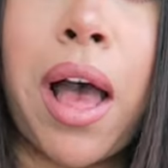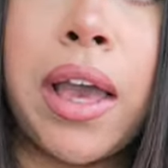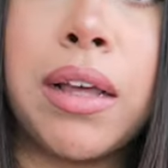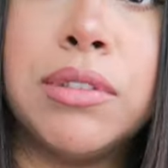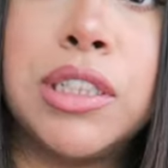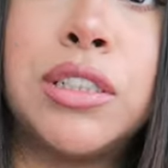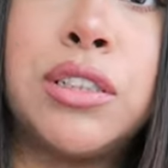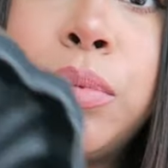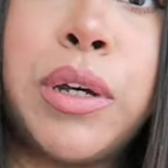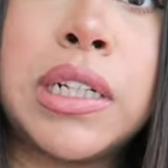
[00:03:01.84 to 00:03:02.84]
I am
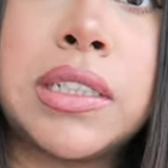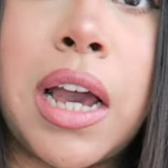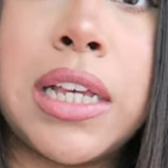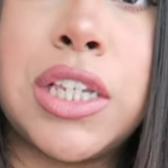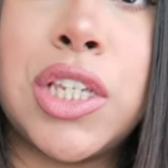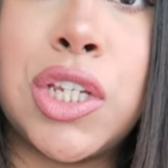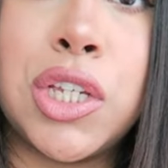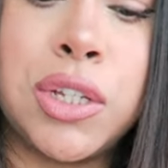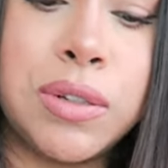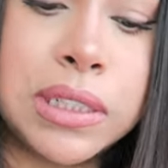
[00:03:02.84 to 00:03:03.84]
super excited
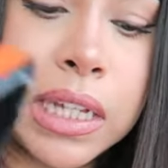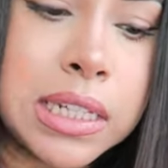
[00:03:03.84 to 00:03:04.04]
to use